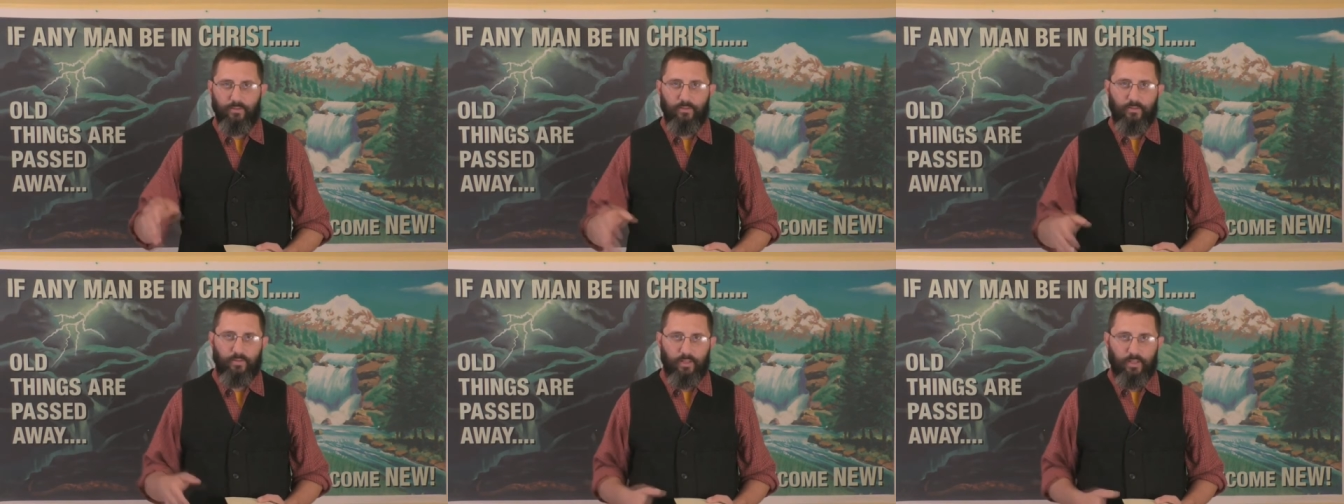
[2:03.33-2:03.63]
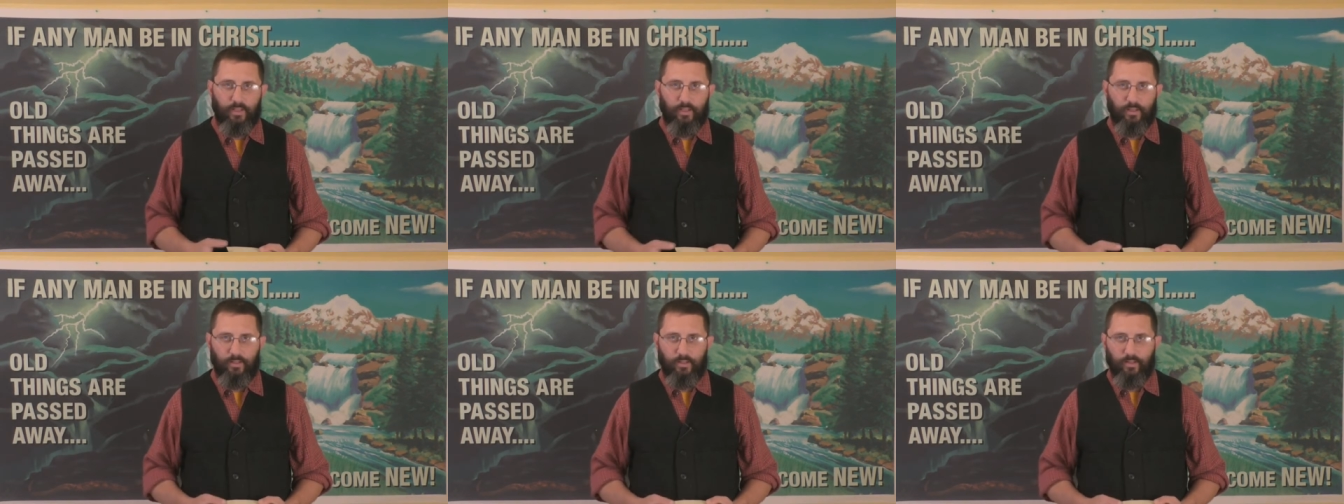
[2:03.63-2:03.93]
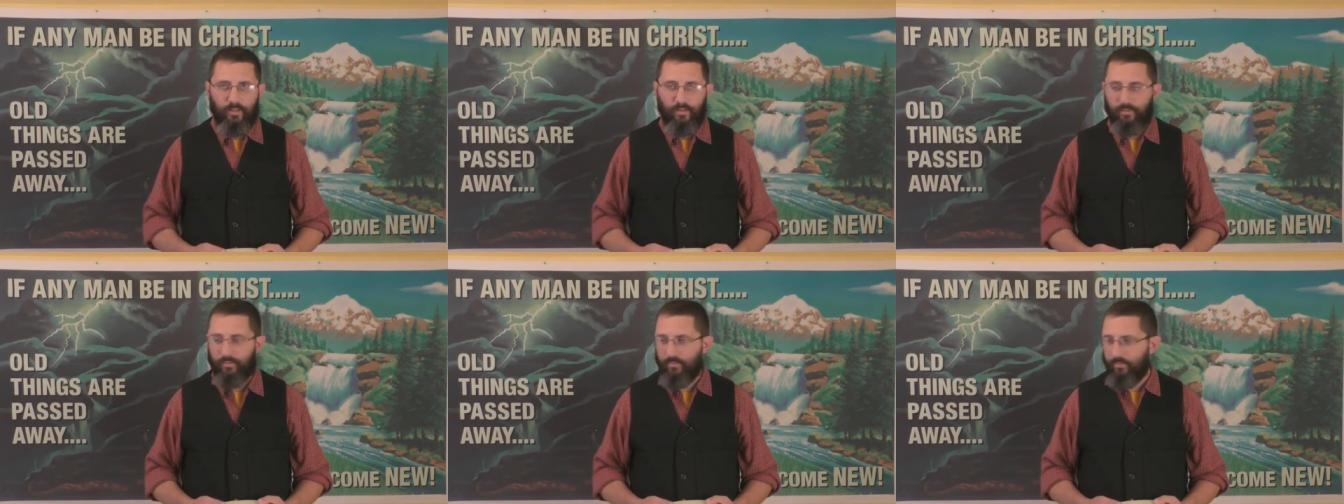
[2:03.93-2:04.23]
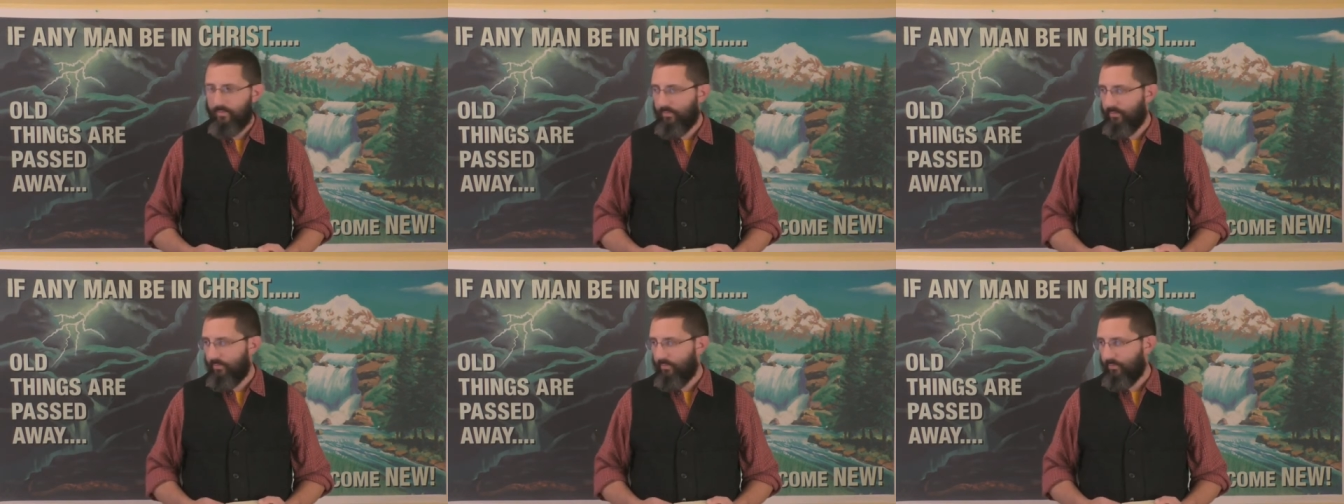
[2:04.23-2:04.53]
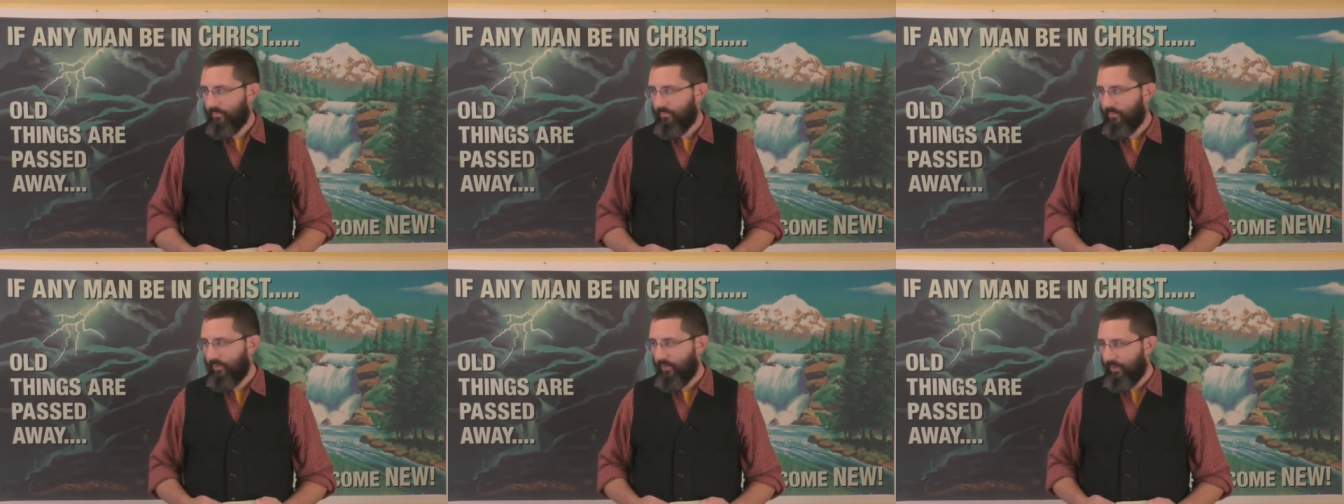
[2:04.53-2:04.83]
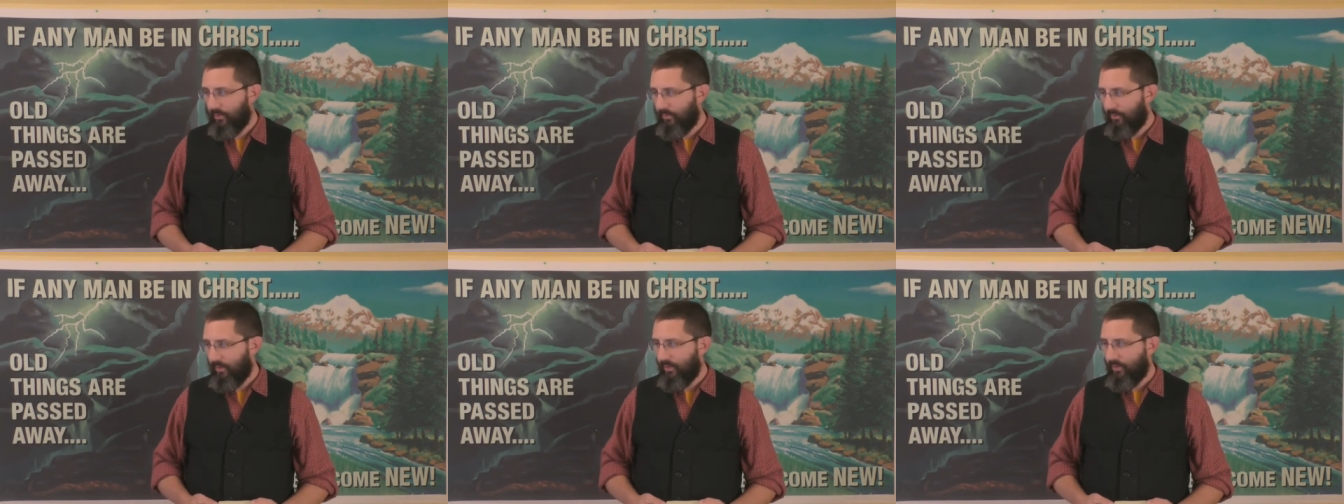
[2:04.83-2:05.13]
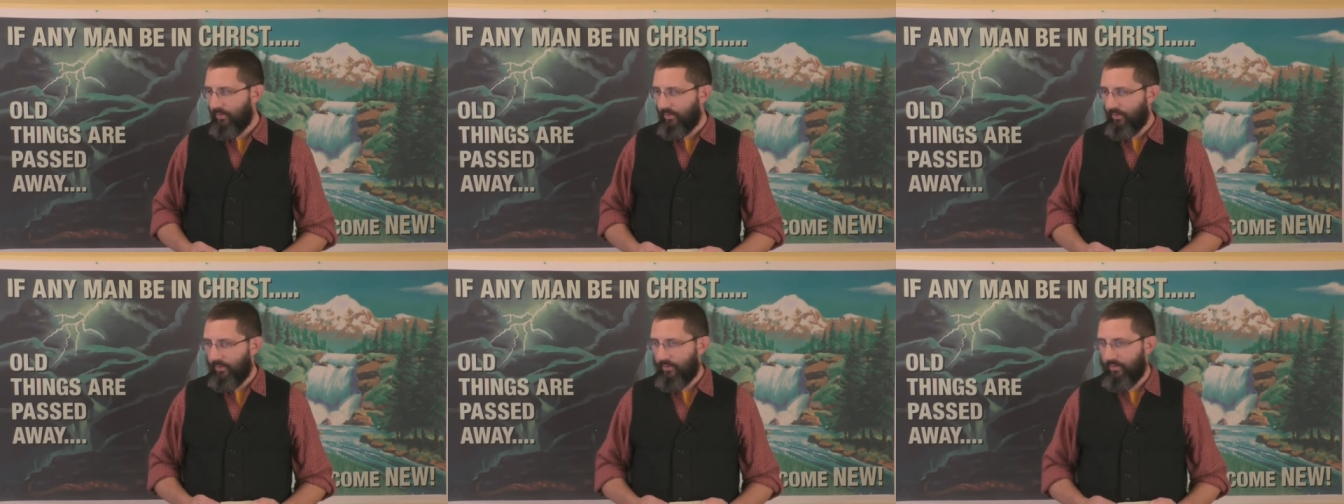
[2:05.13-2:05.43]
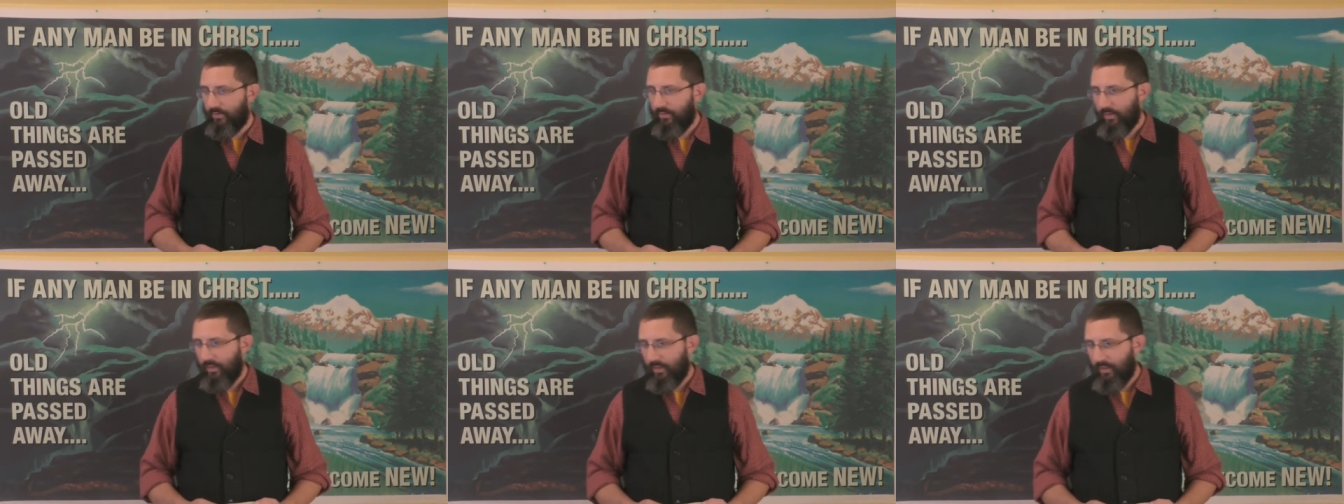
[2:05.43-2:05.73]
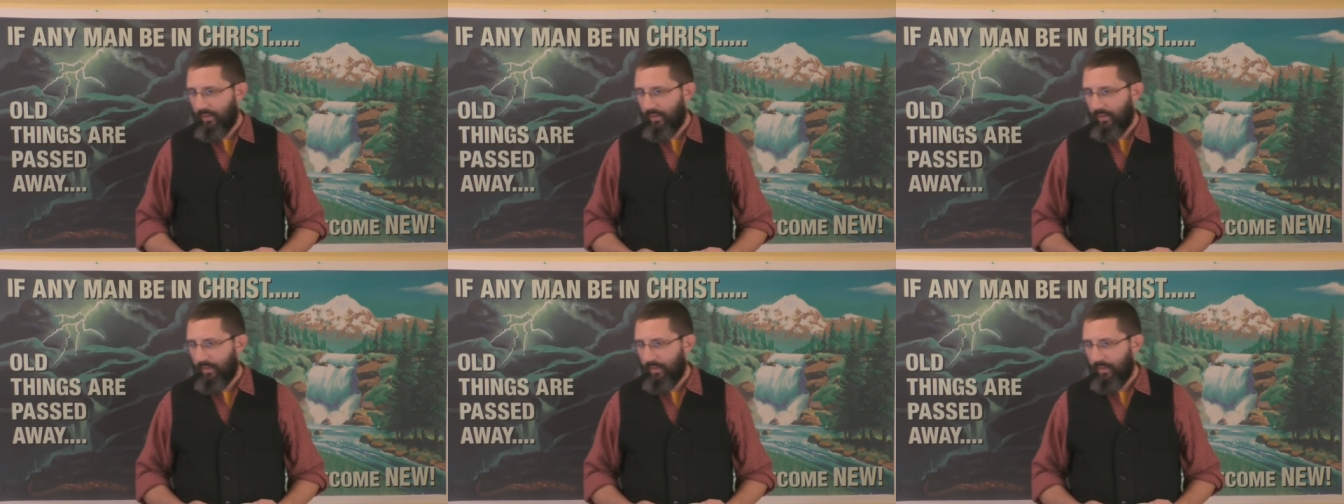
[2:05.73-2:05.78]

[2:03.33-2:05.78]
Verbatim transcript: and and uh, really ran good.